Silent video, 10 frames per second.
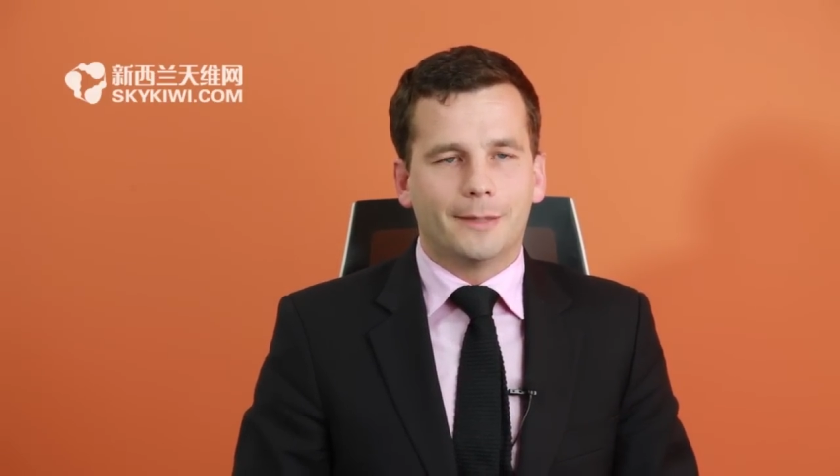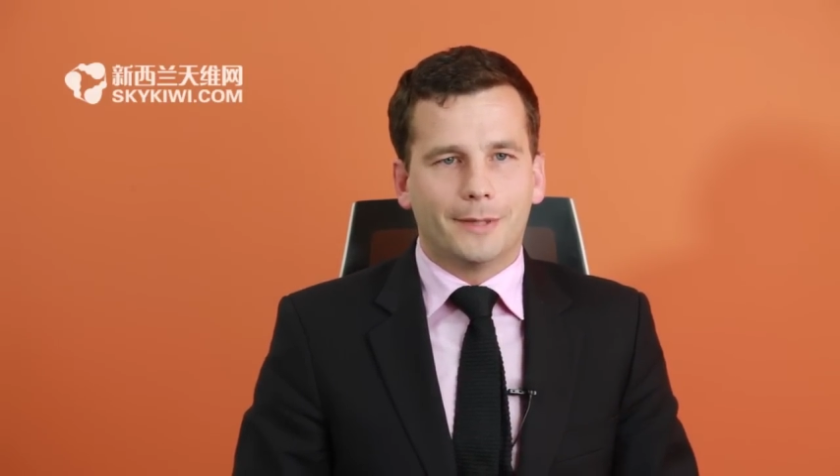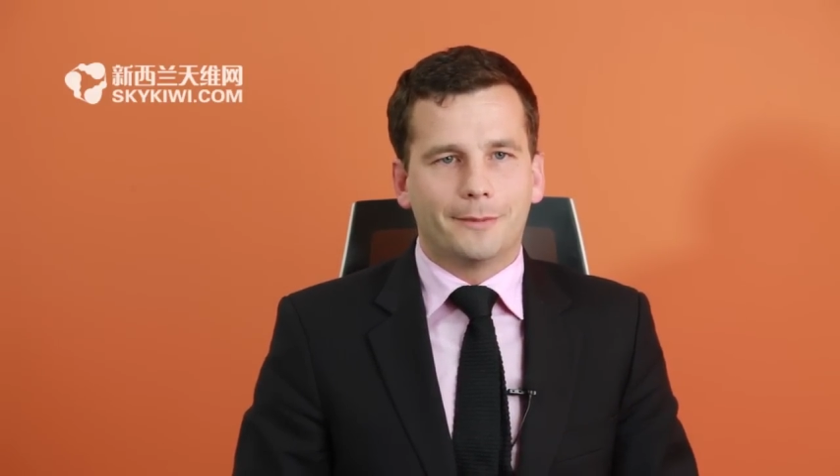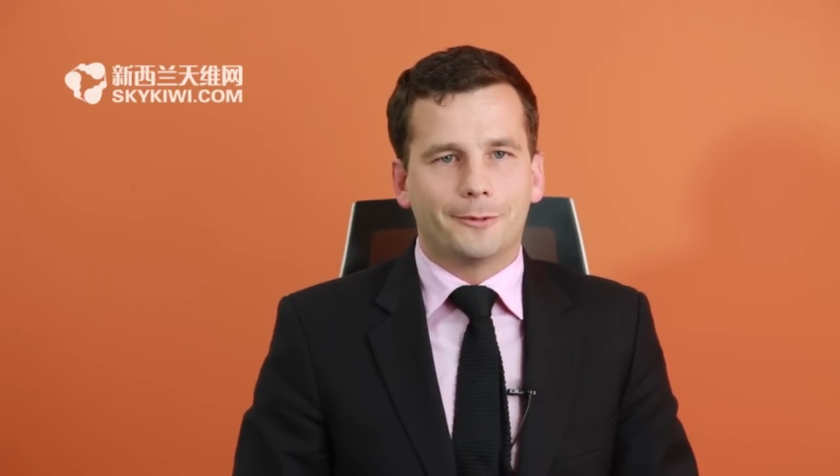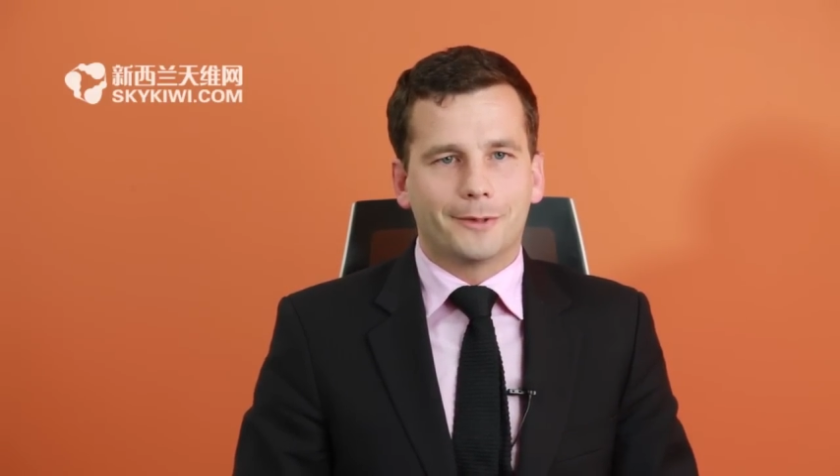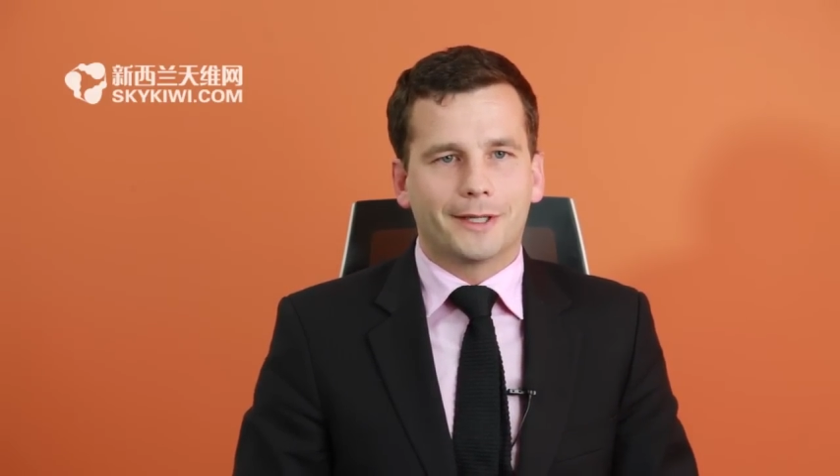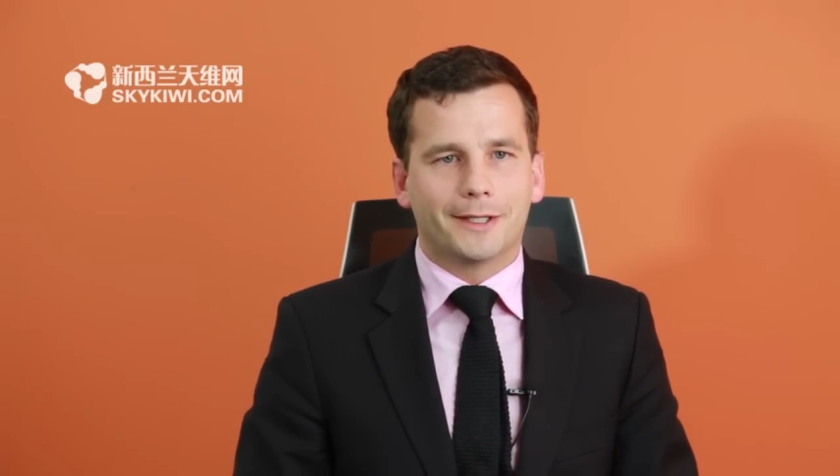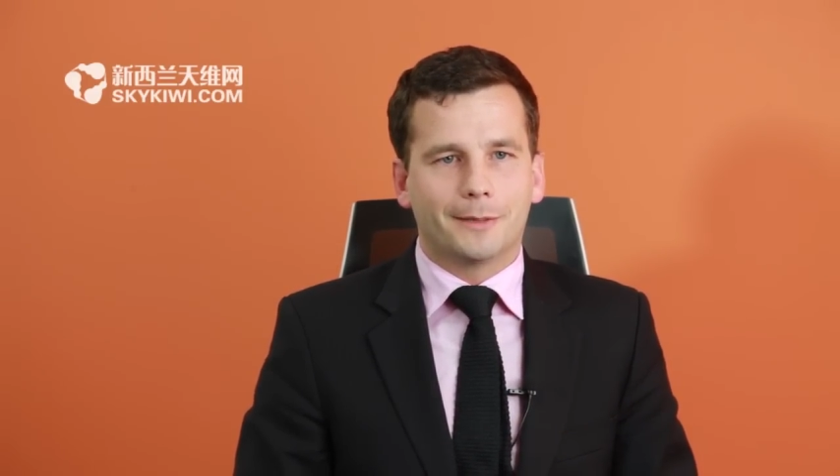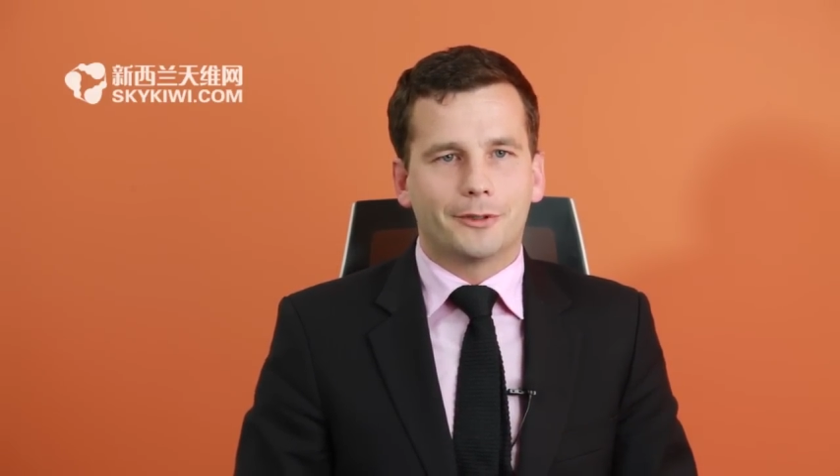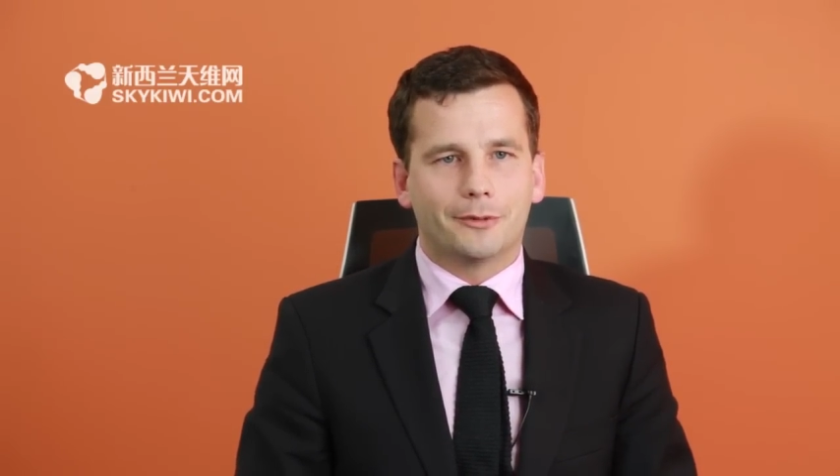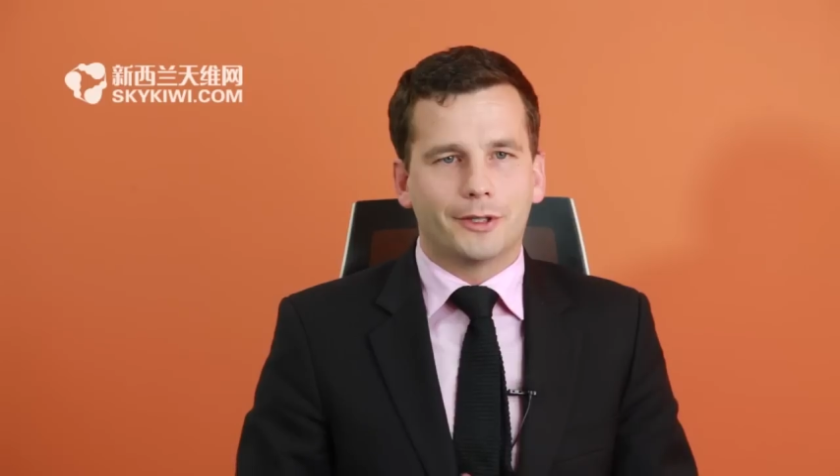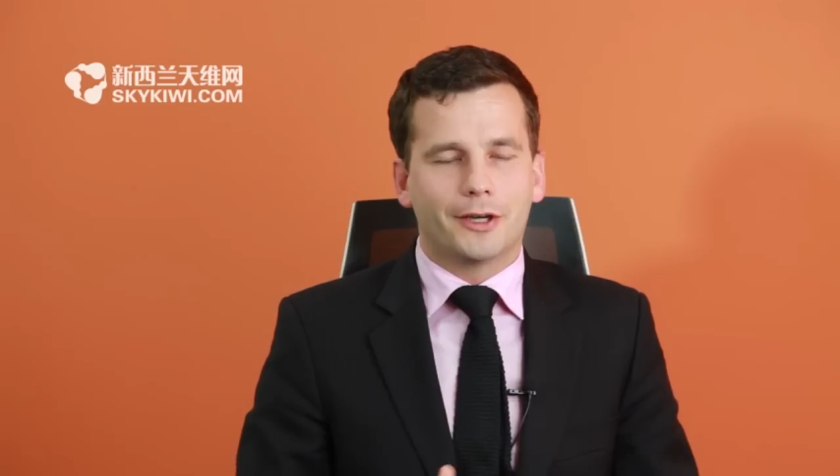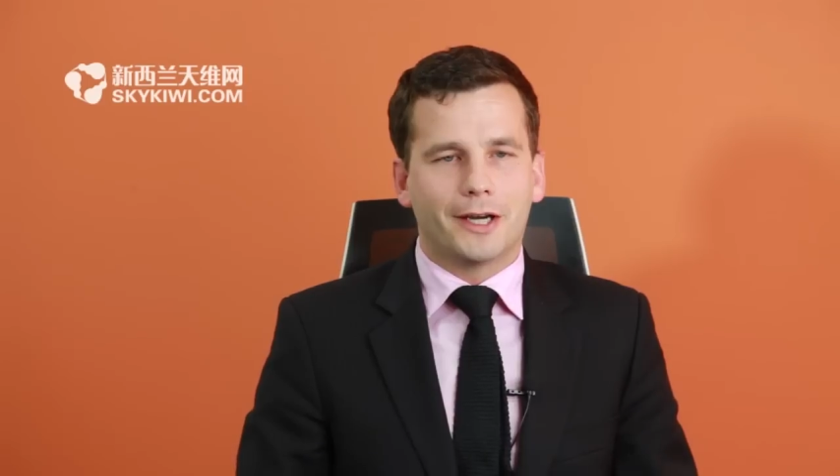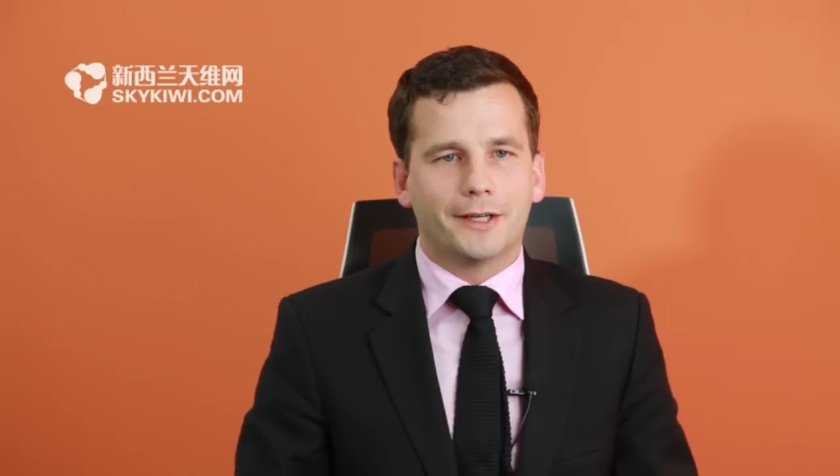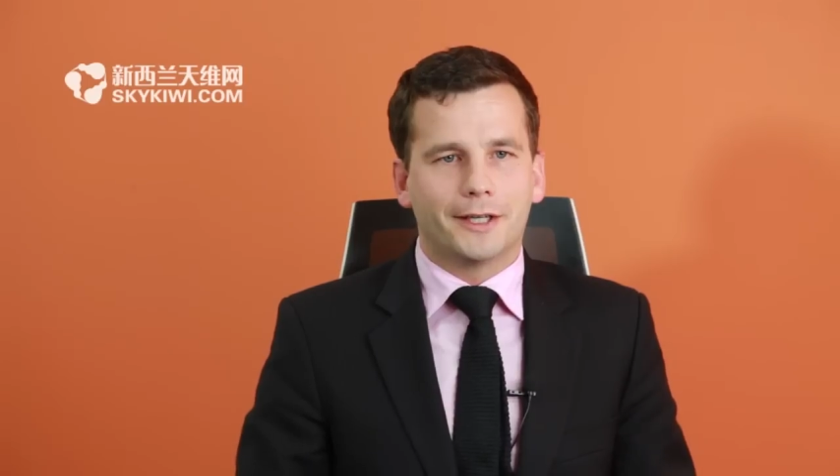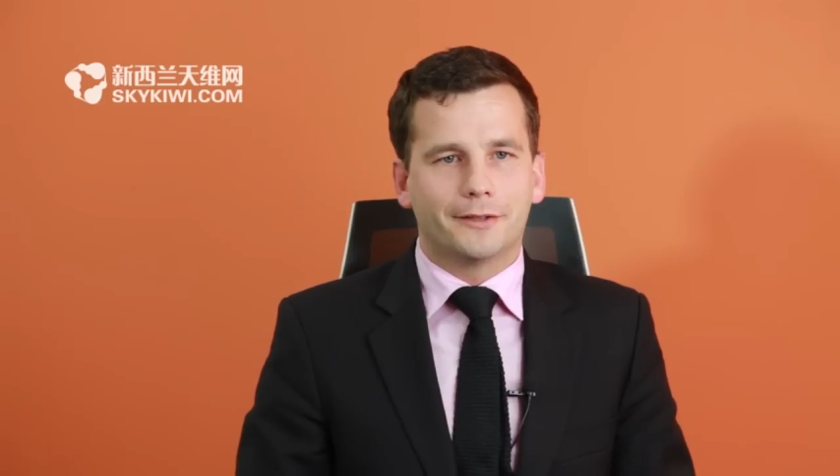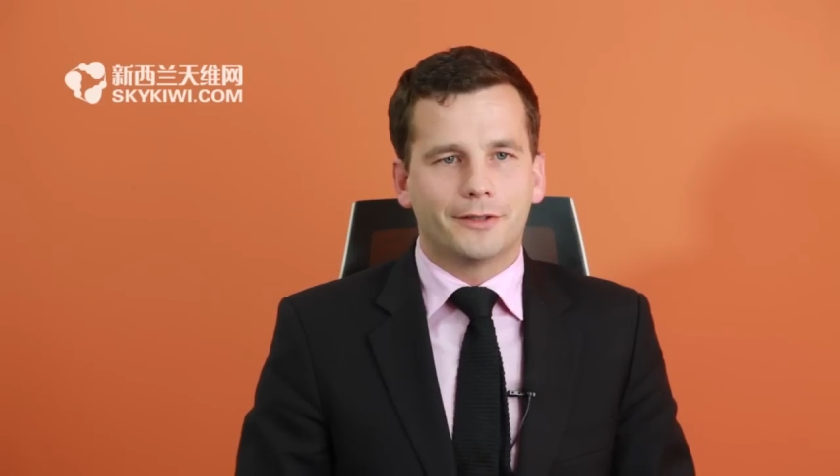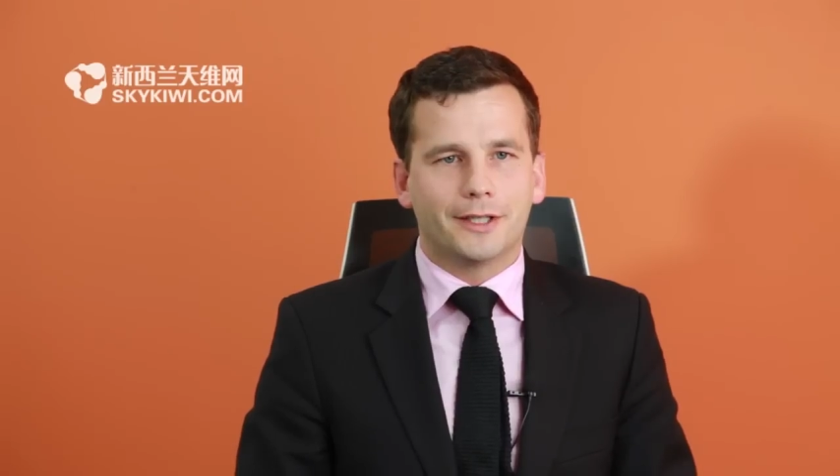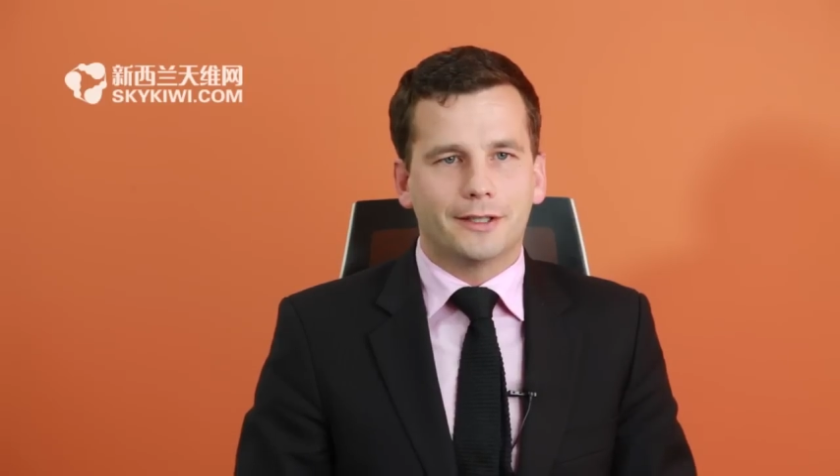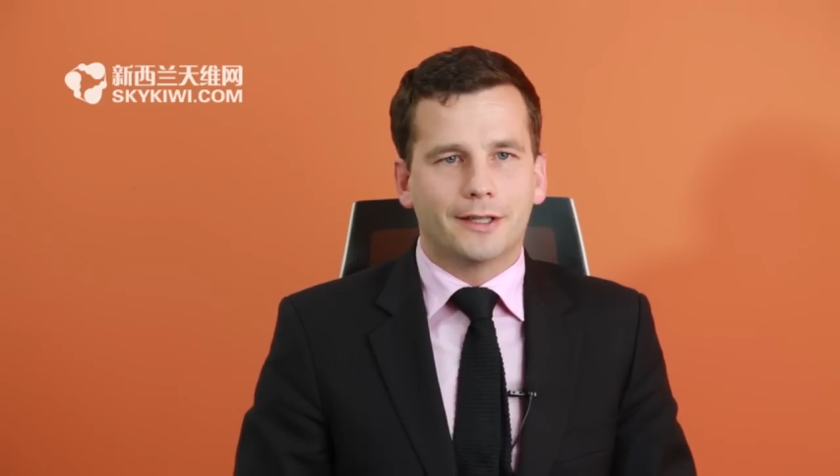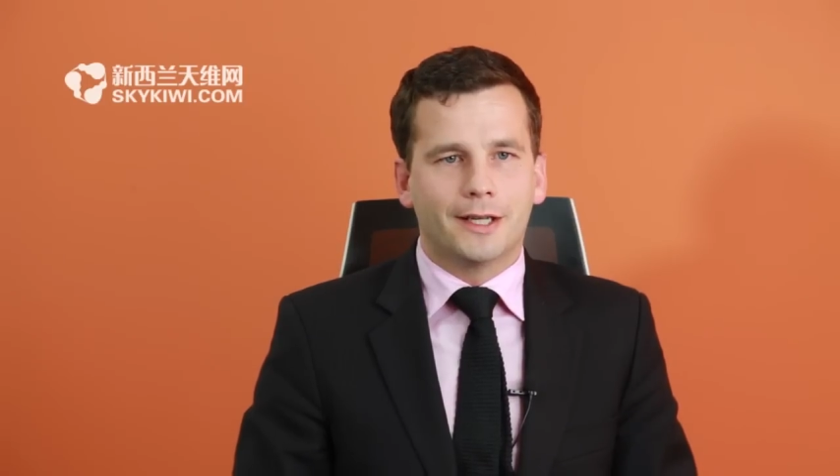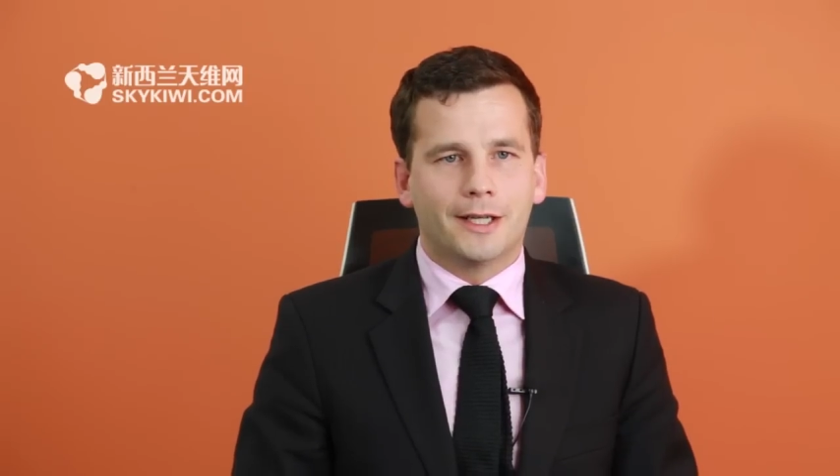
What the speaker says: maybe we'd get up to a 9 out of 10.